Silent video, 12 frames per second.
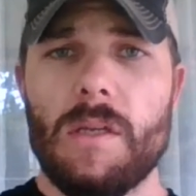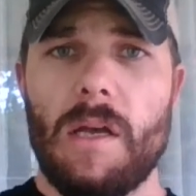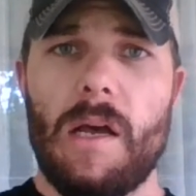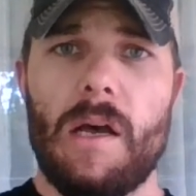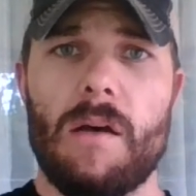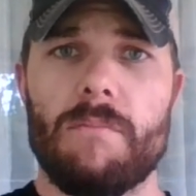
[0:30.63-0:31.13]

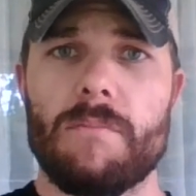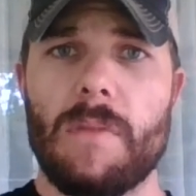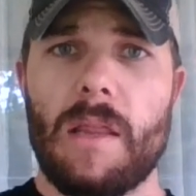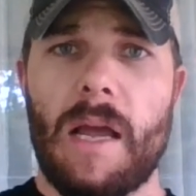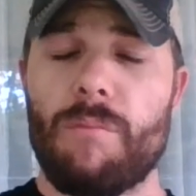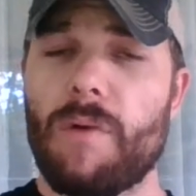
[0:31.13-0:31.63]
um,
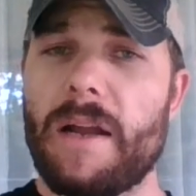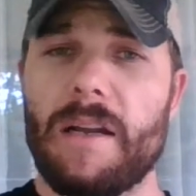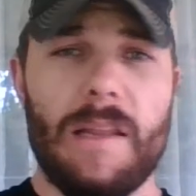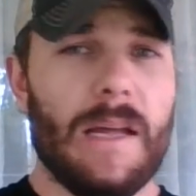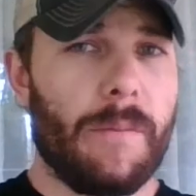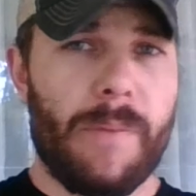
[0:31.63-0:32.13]
I write a
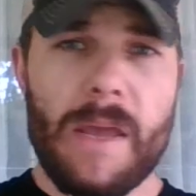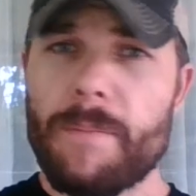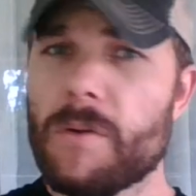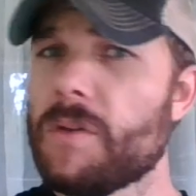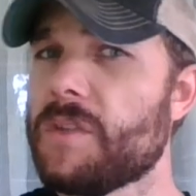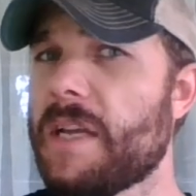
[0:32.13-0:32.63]
lot of
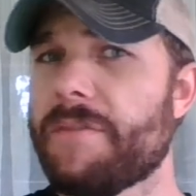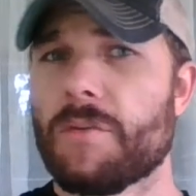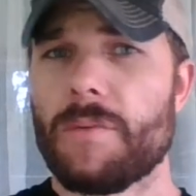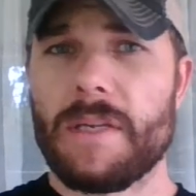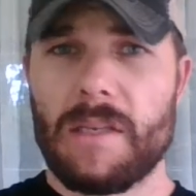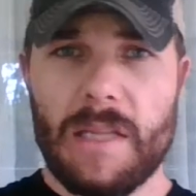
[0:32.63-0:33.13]
papers, have to
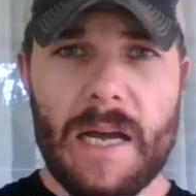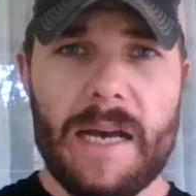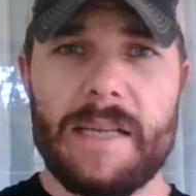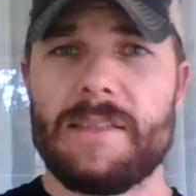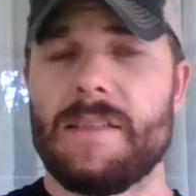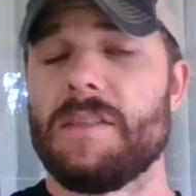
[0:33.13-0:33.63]
read a
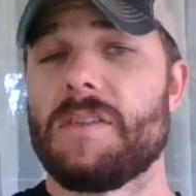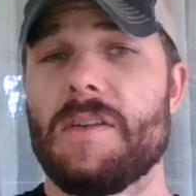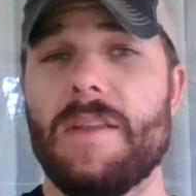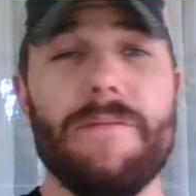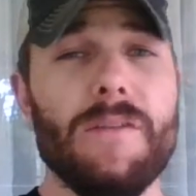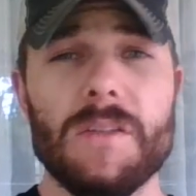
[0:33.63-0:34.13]
lot, and so
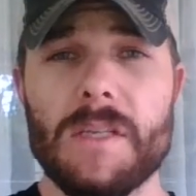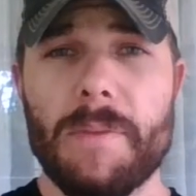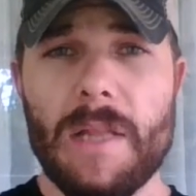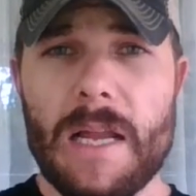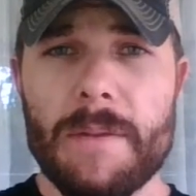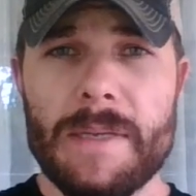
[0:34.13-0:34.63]
that fills up a
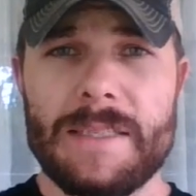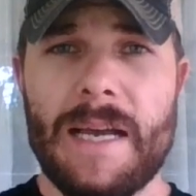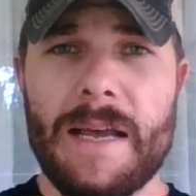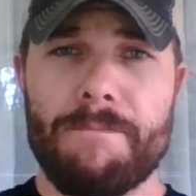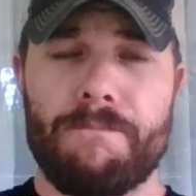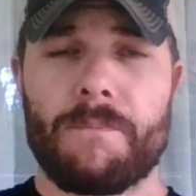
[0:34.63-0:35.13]
lot of my
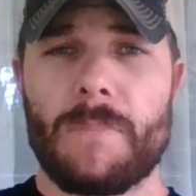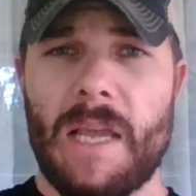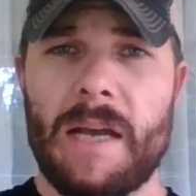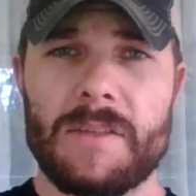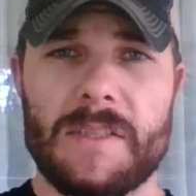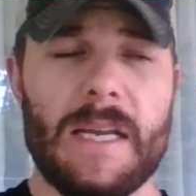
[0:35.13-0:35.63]
time
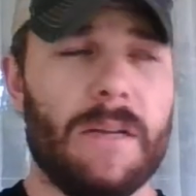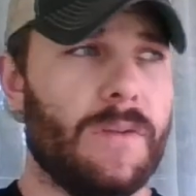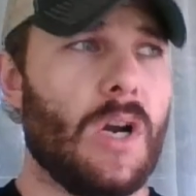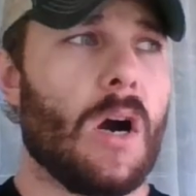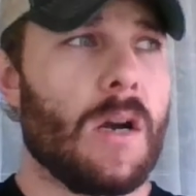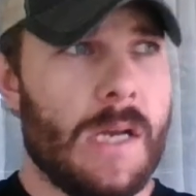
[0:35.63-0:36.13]
outside of
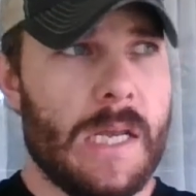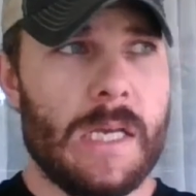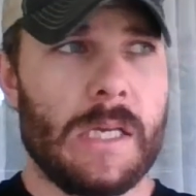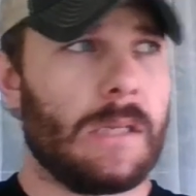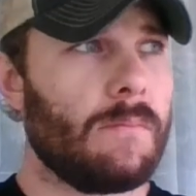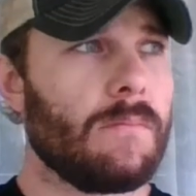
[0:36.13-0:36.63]

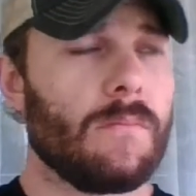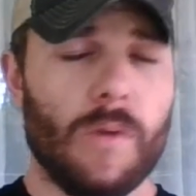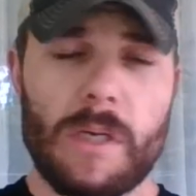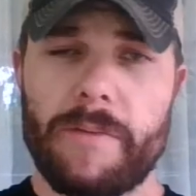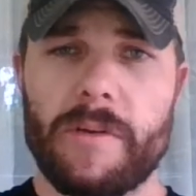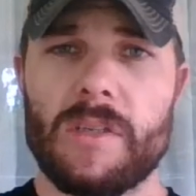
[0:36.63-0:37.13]
gardening and
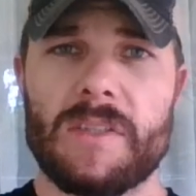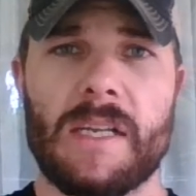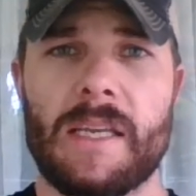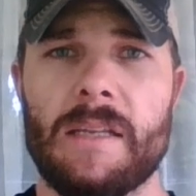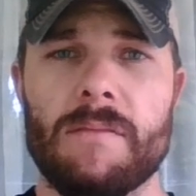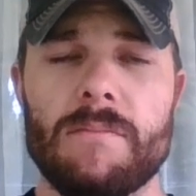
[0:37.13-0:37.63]
whatever else I
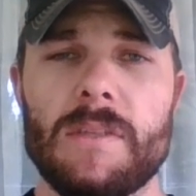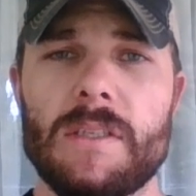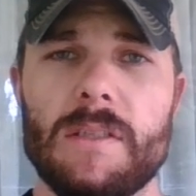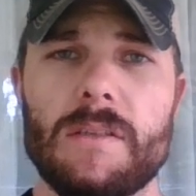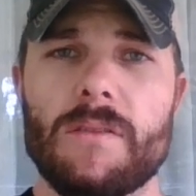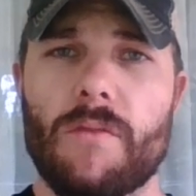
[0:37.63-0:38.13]
can
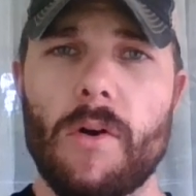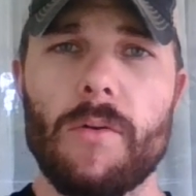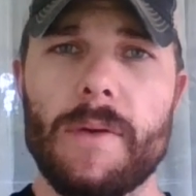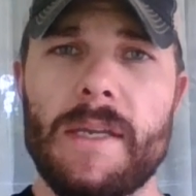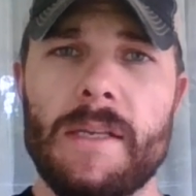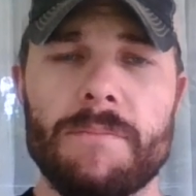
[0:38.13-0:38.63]

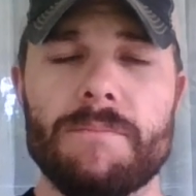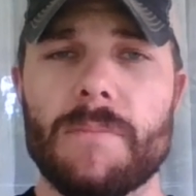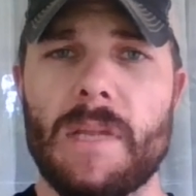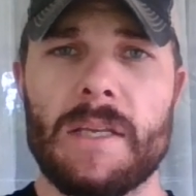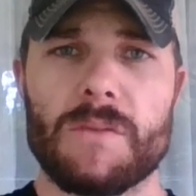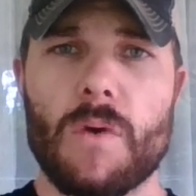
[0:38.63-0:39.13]
throw in
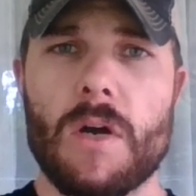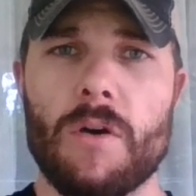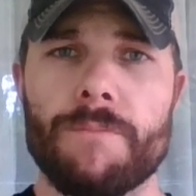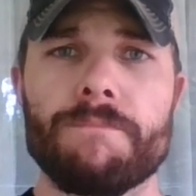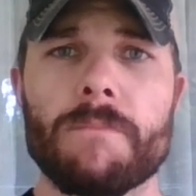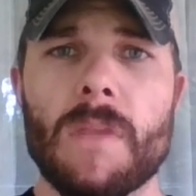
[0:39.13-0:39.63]
as
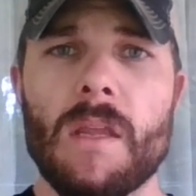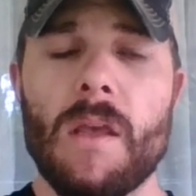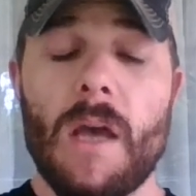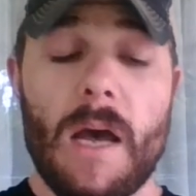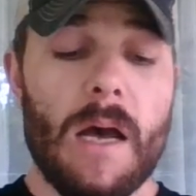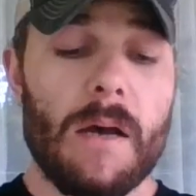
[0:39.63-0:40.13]
well.
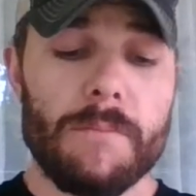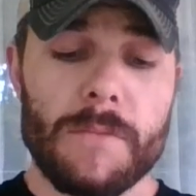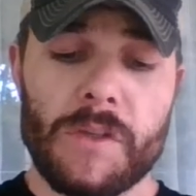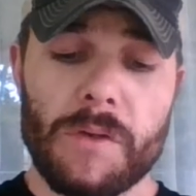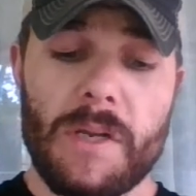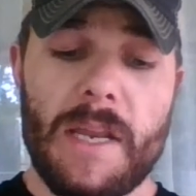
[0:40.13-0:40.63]
Um,
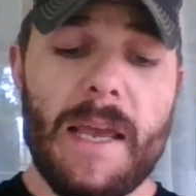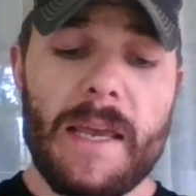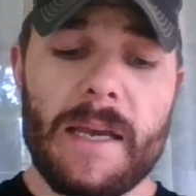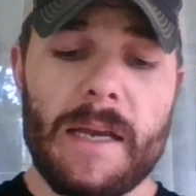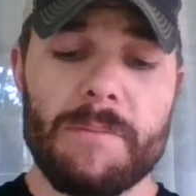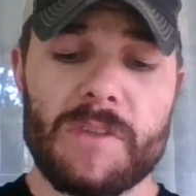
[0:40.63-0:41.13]
so
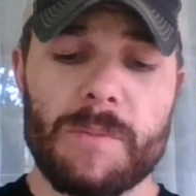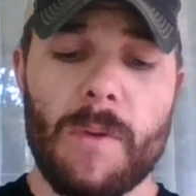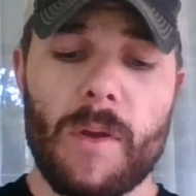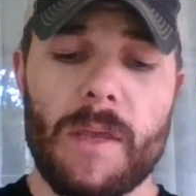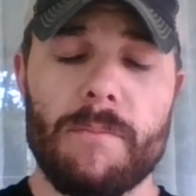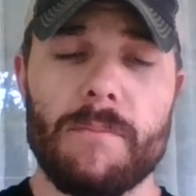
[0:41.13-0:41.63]
today I'm
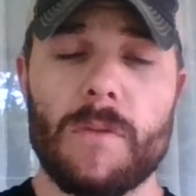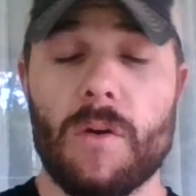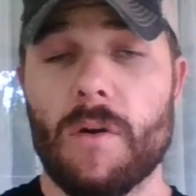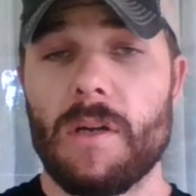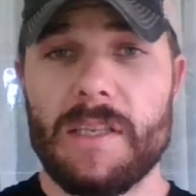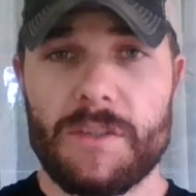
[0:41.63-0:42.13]
smoking,
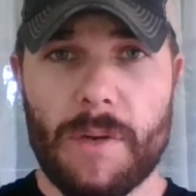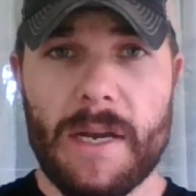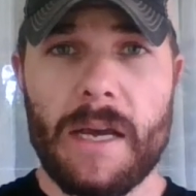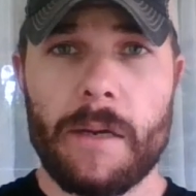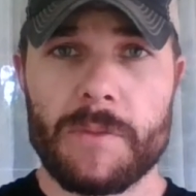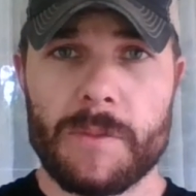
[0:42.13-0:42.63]
or at least right
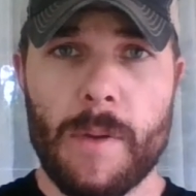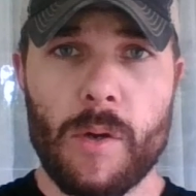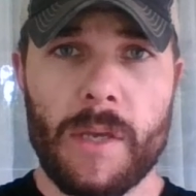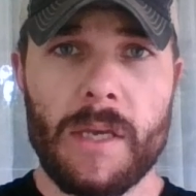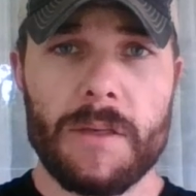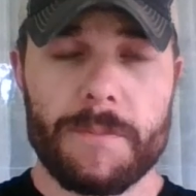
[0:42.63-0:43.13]
now I'm
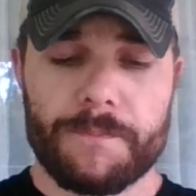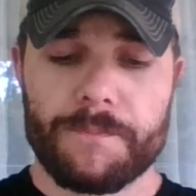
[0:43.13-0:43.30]
smoking,